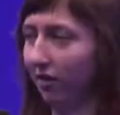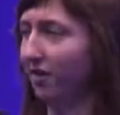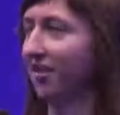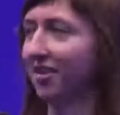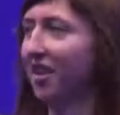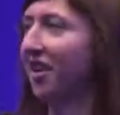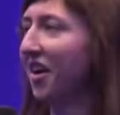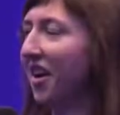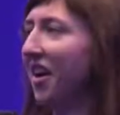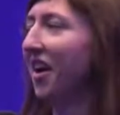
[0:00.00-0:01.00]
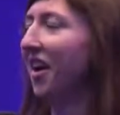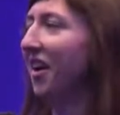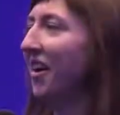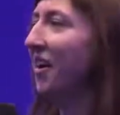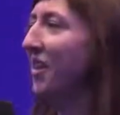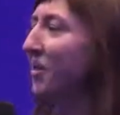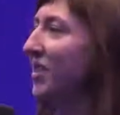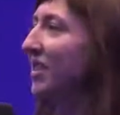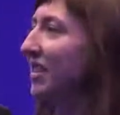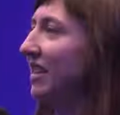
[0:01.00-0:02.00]
It's
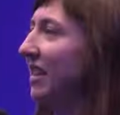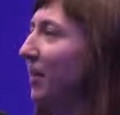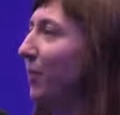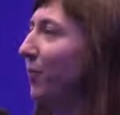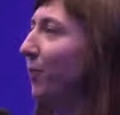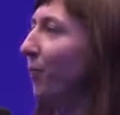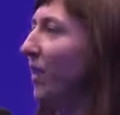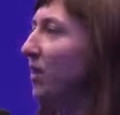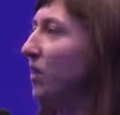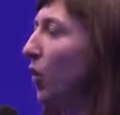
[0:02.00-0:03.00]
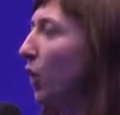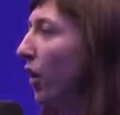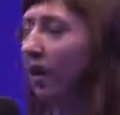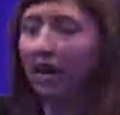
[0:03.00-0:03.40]
and um, so,